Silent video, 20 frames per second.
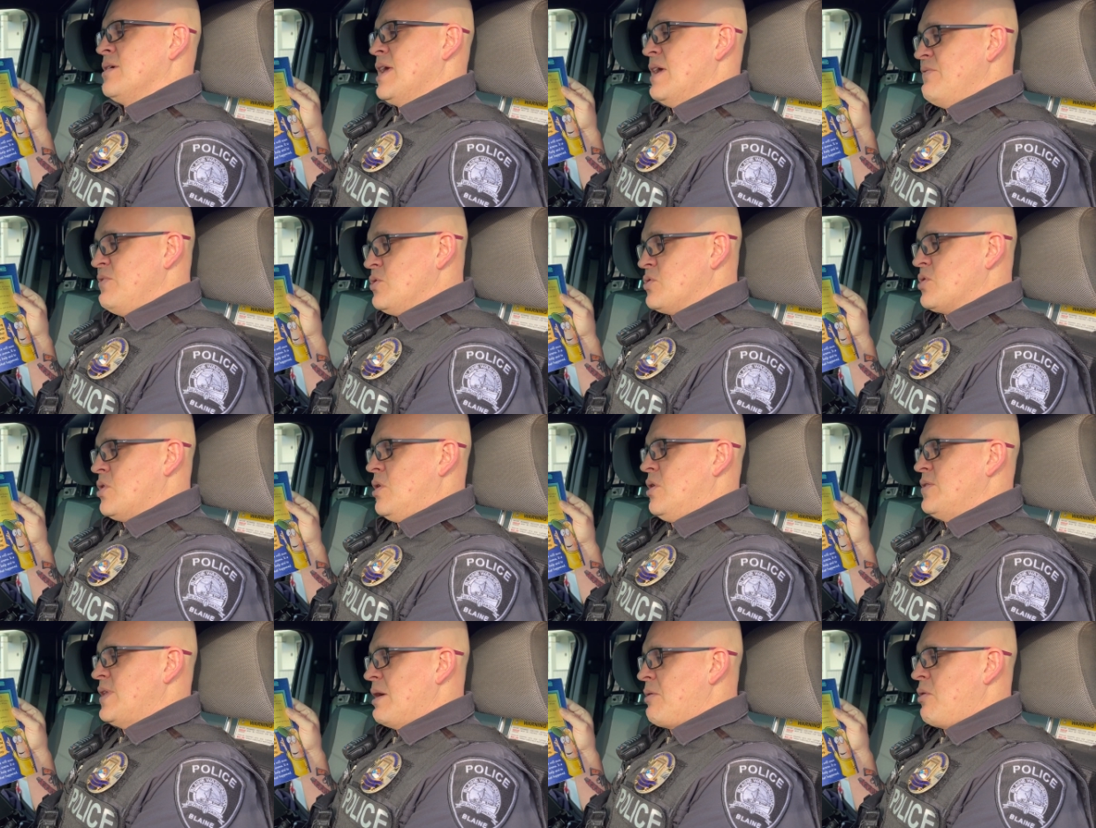If you
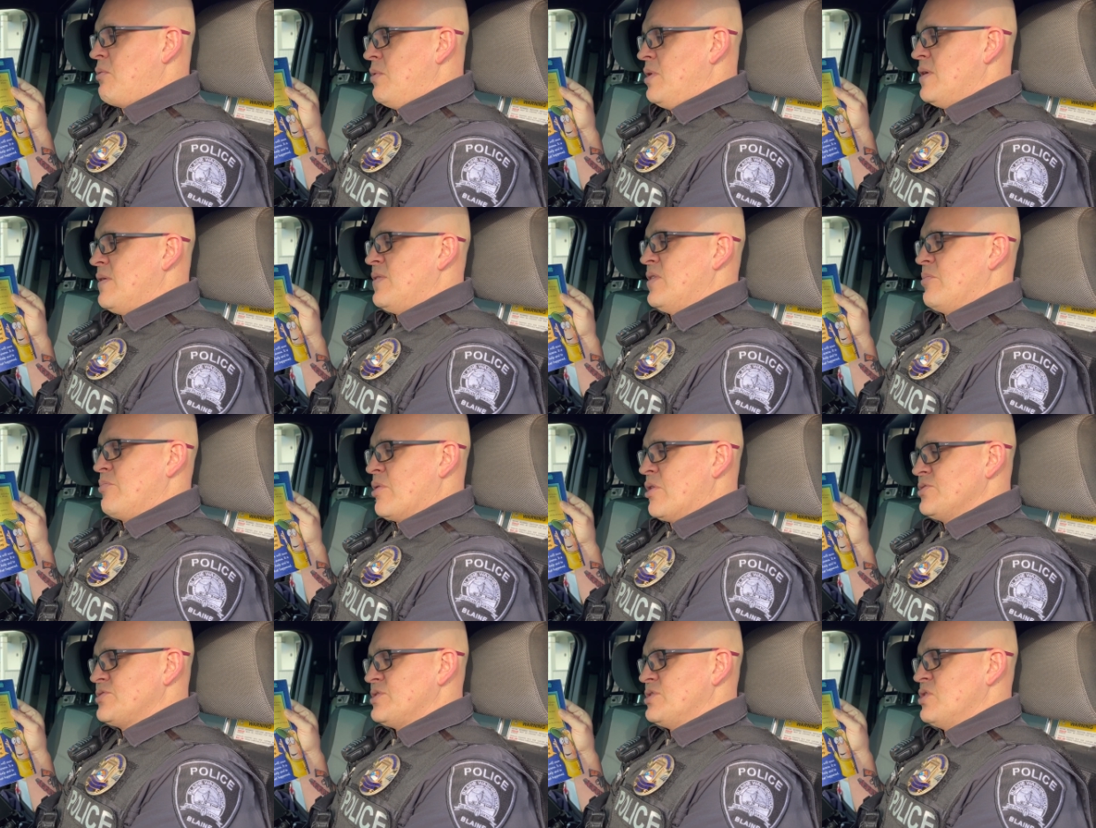call 911, the
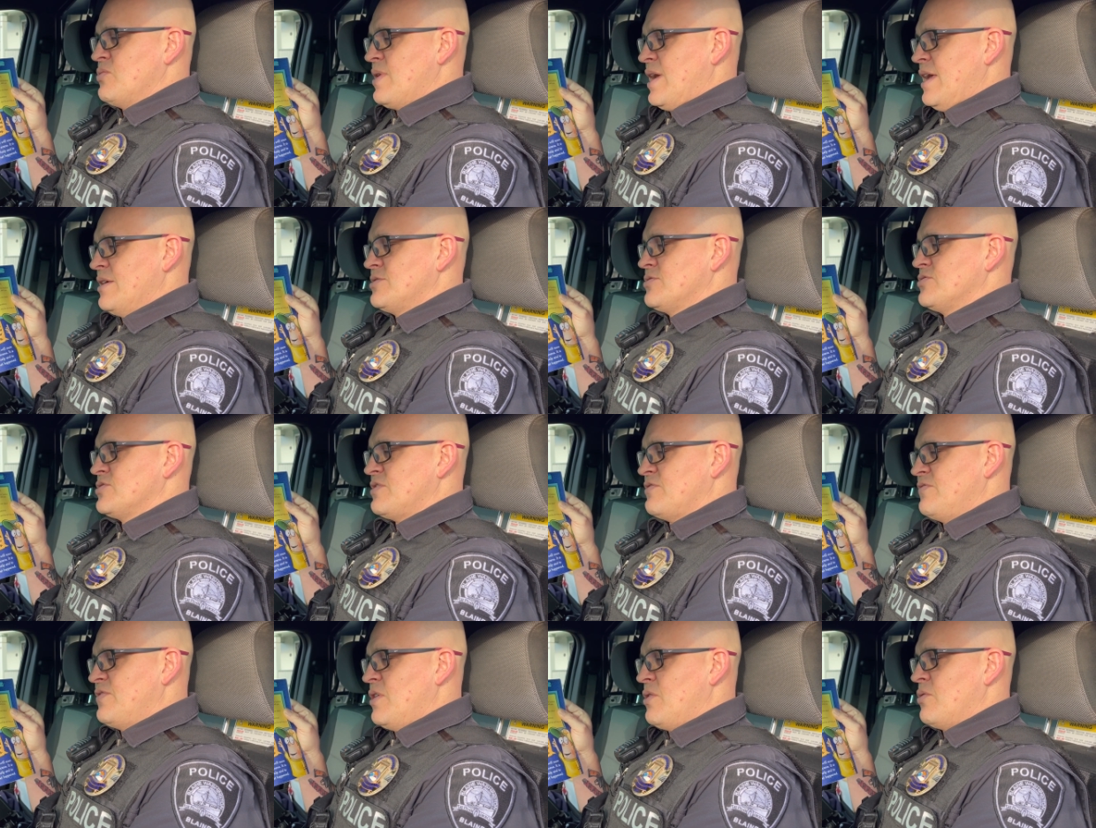person who answers
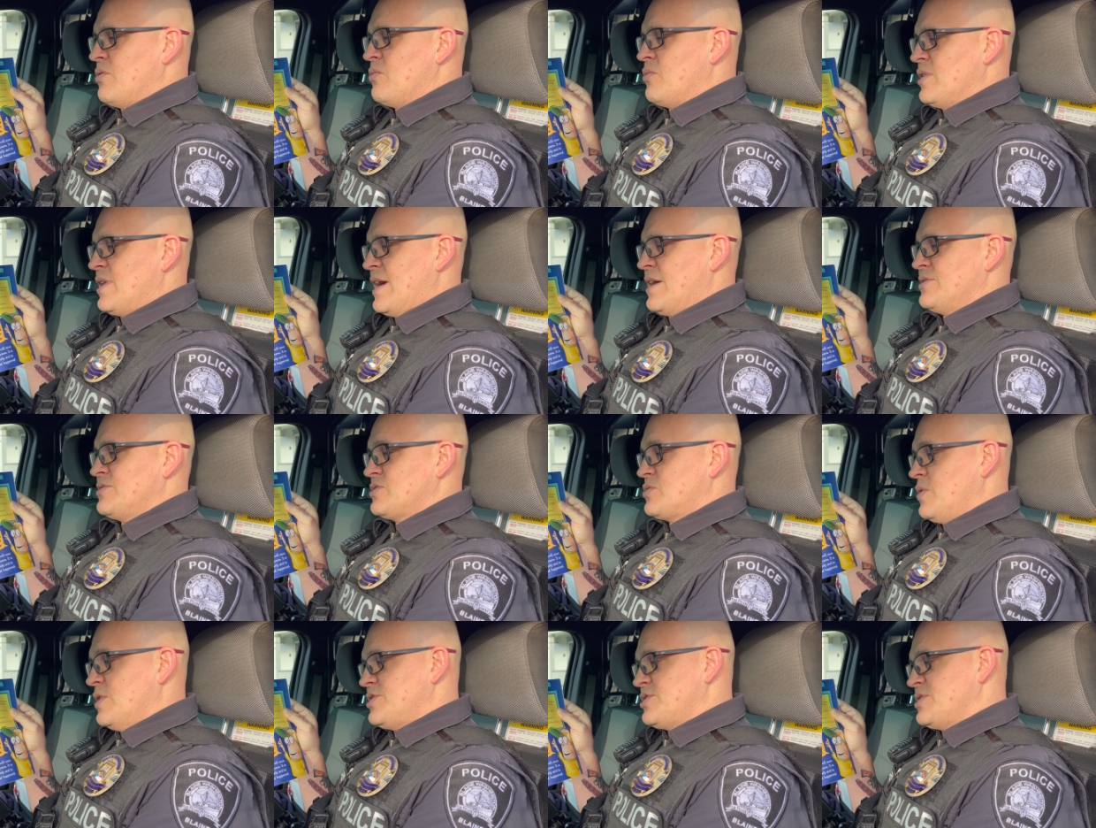the phone will
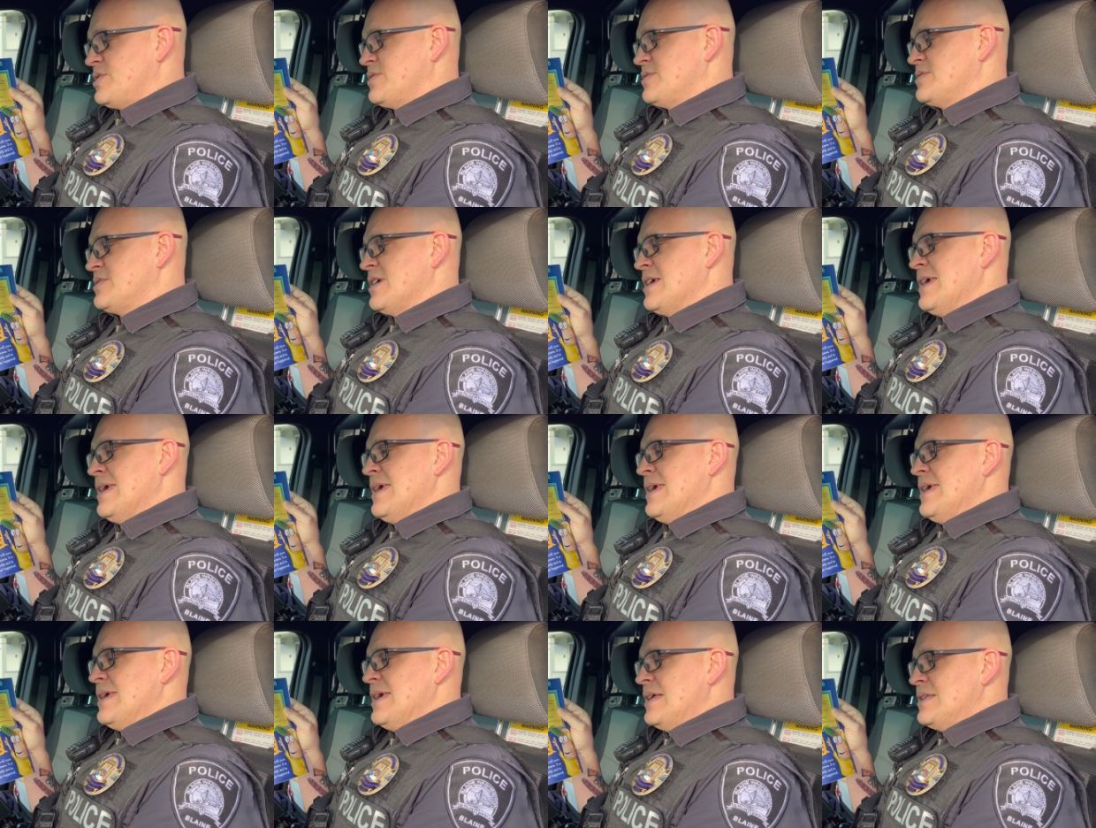ask questions
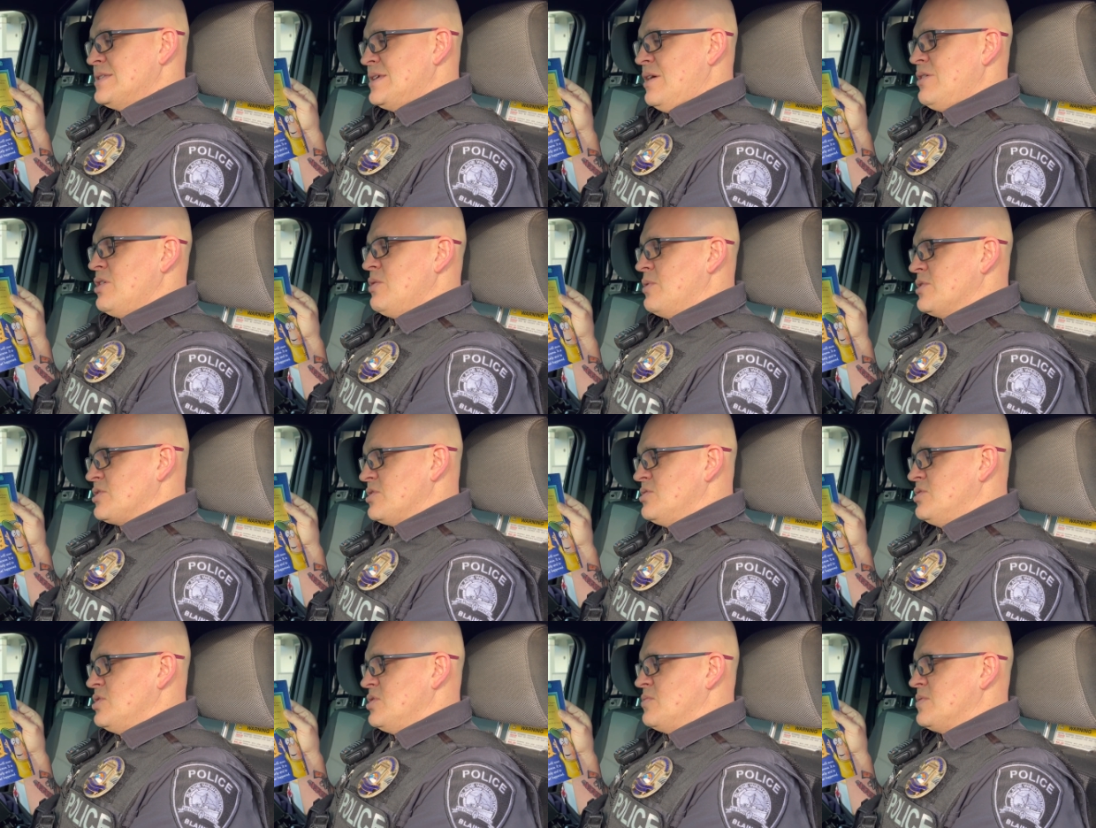and tell you what
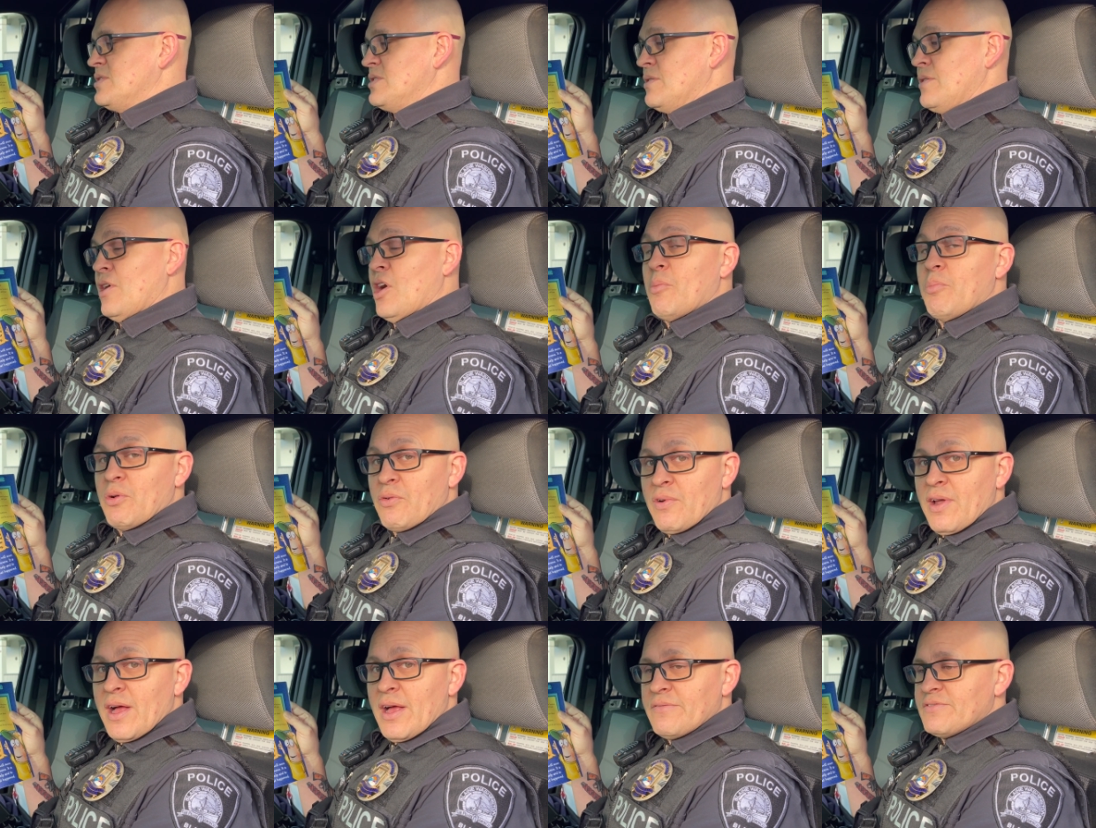to do until help
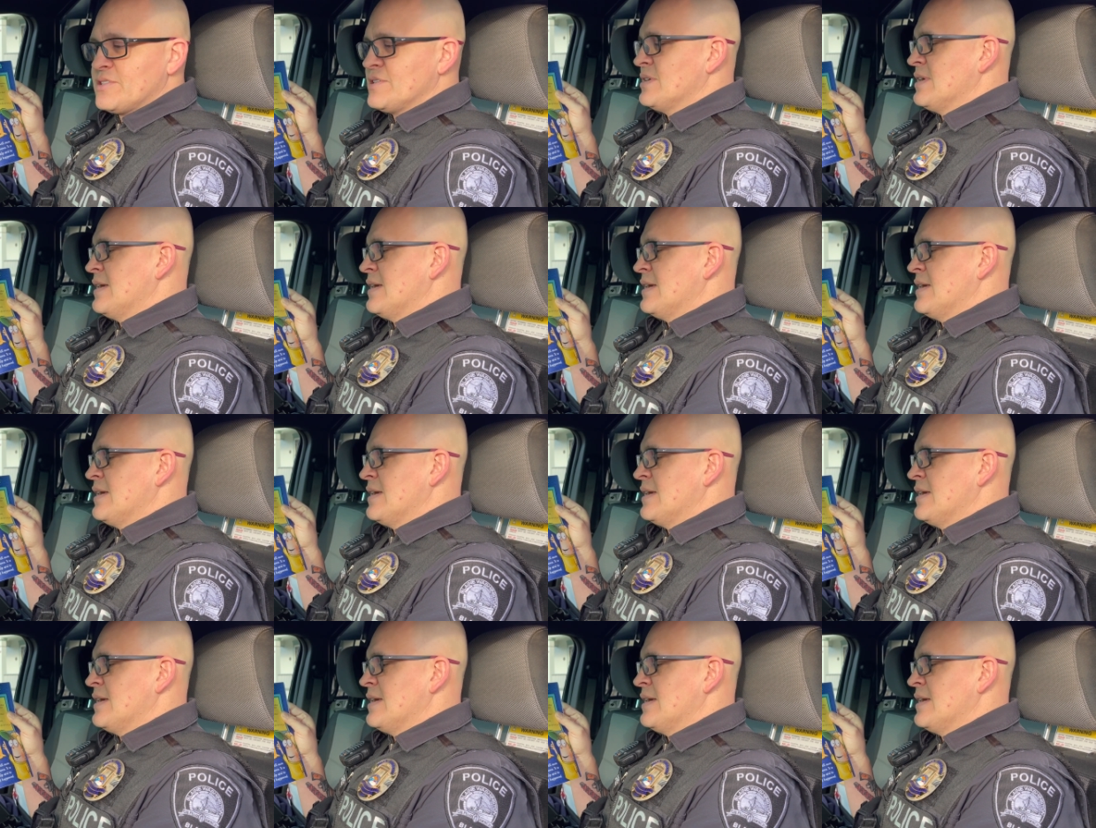arrives.